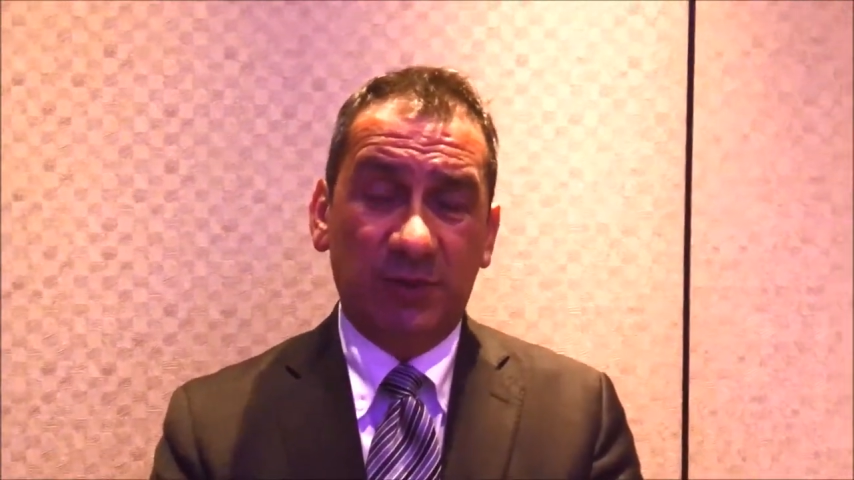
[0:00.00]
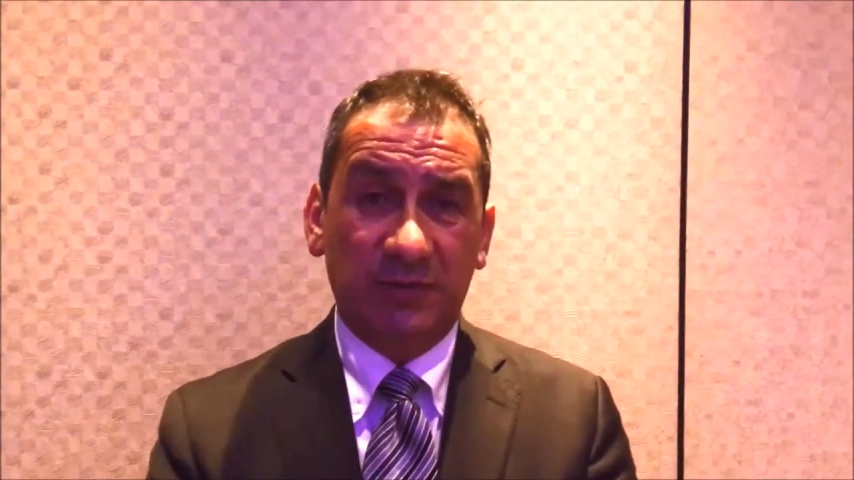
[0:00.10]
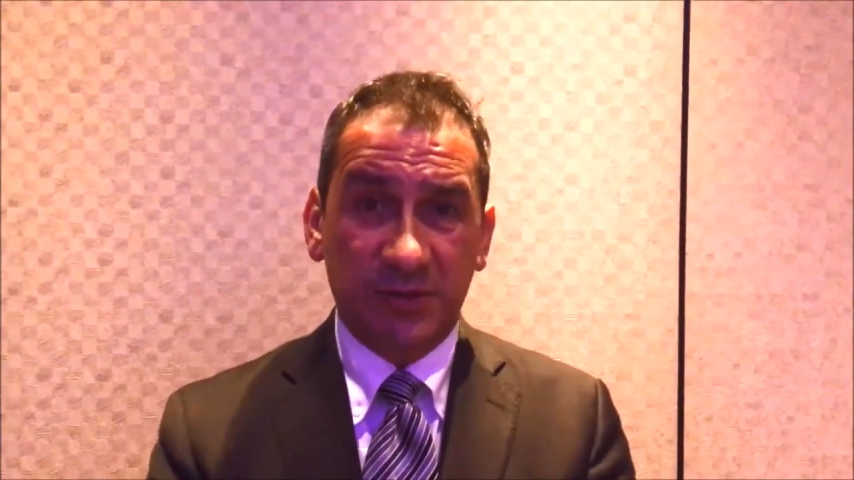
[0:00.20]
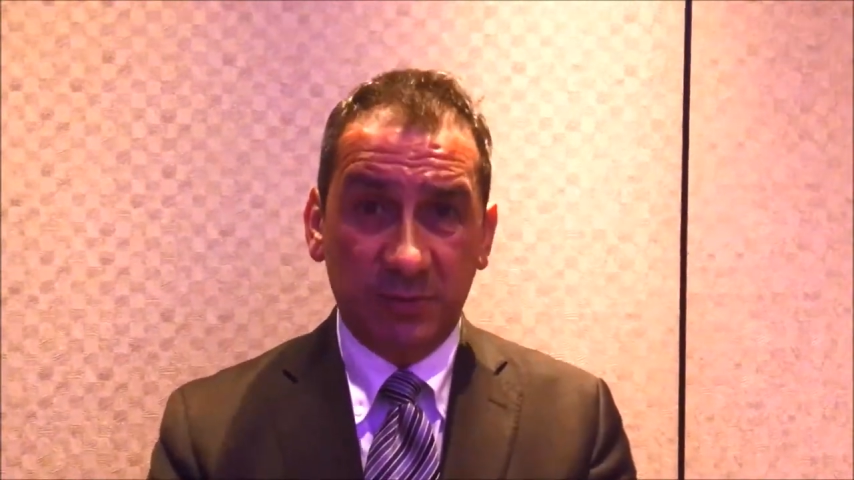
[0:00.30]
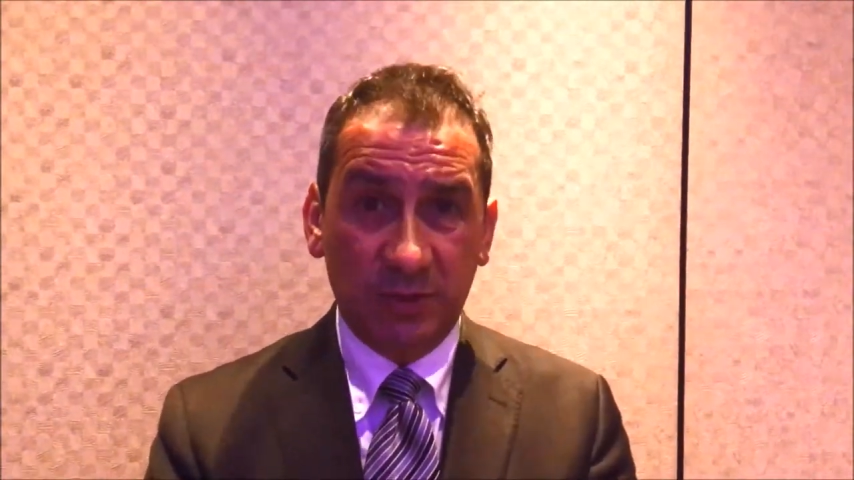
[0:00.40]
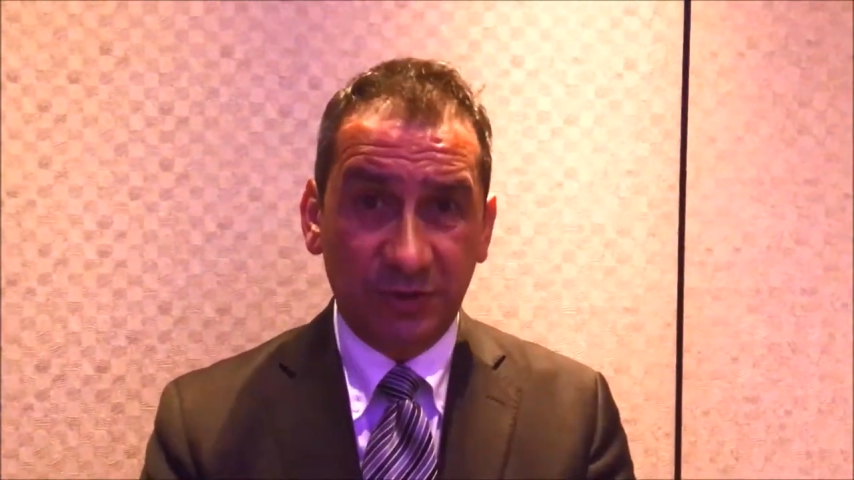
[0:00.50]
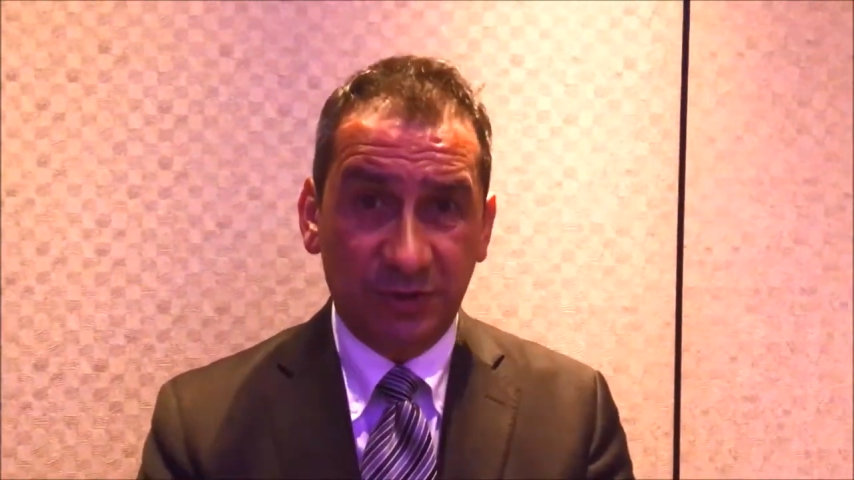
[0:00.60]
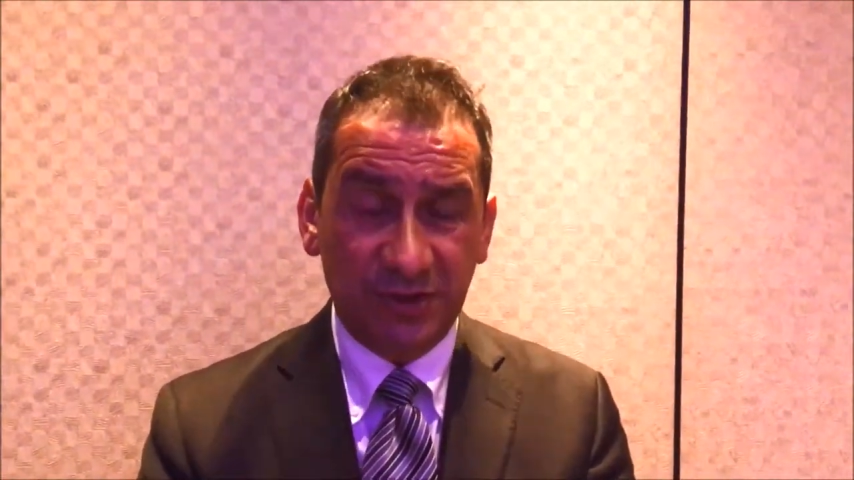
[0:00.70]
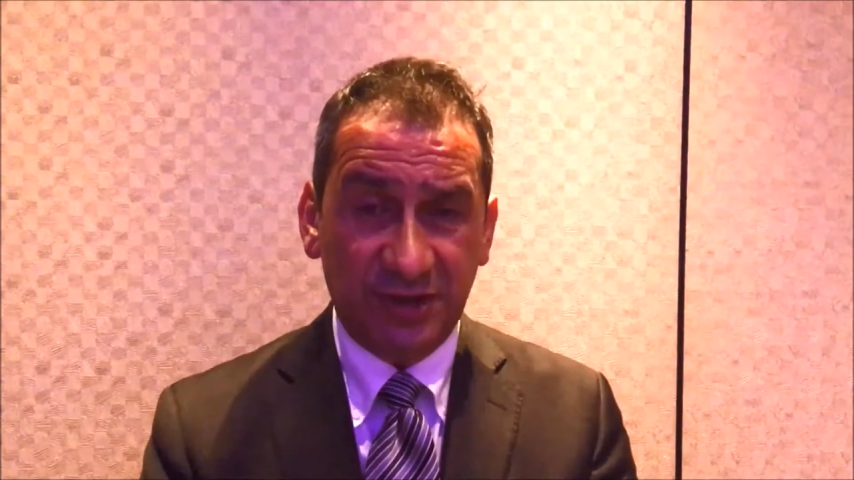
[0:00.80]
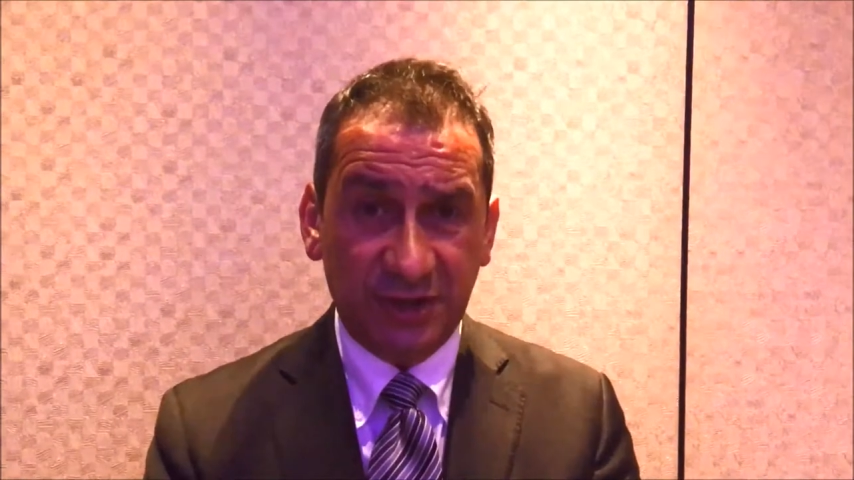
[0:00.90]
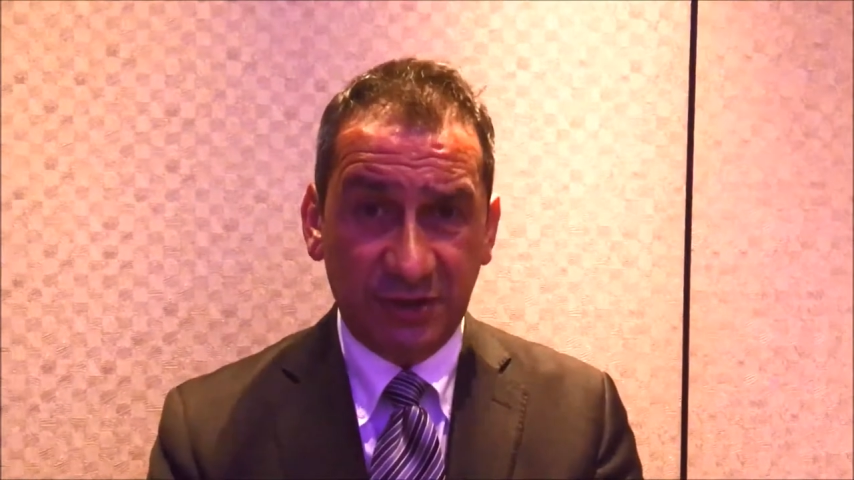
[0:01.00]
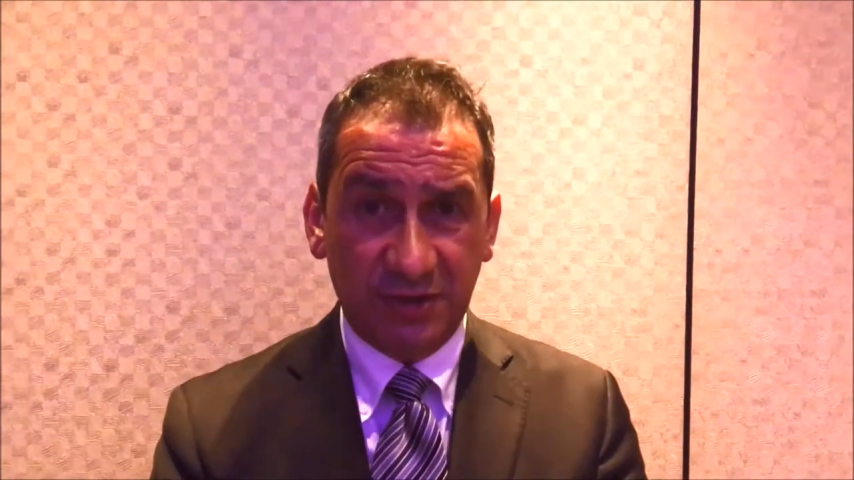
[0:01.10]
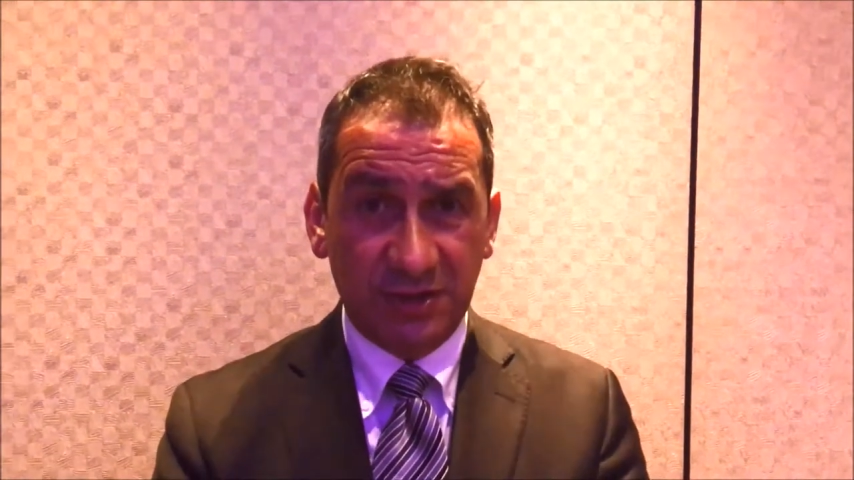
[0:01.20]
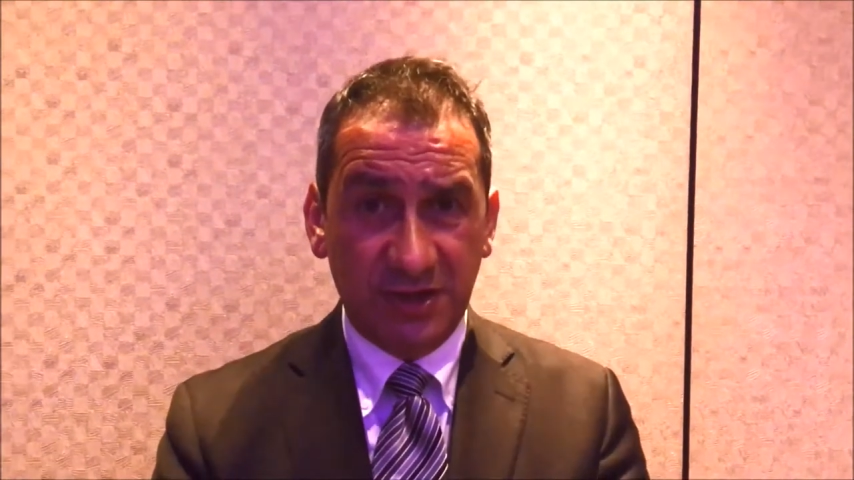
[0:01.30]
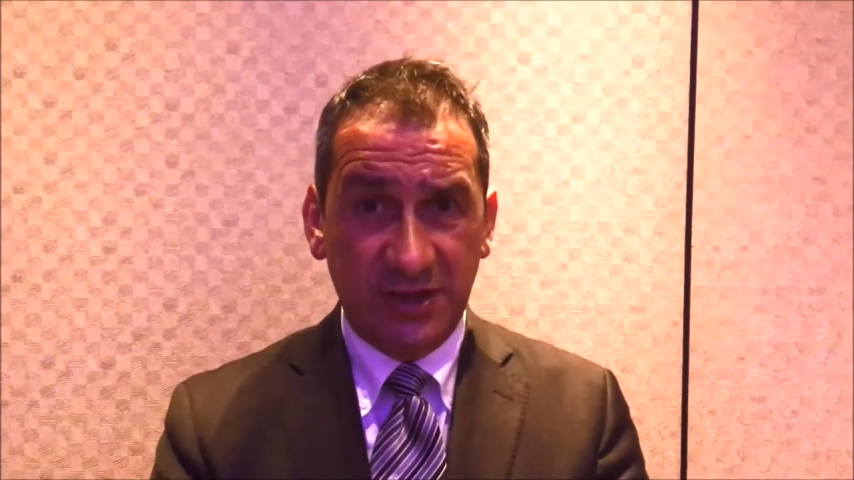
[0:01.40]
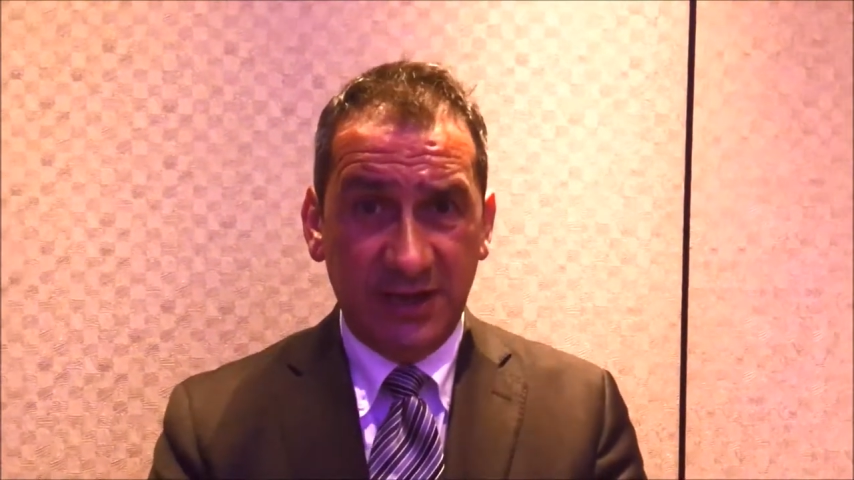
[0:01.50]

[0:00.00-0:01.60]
one of the small jurisdictions.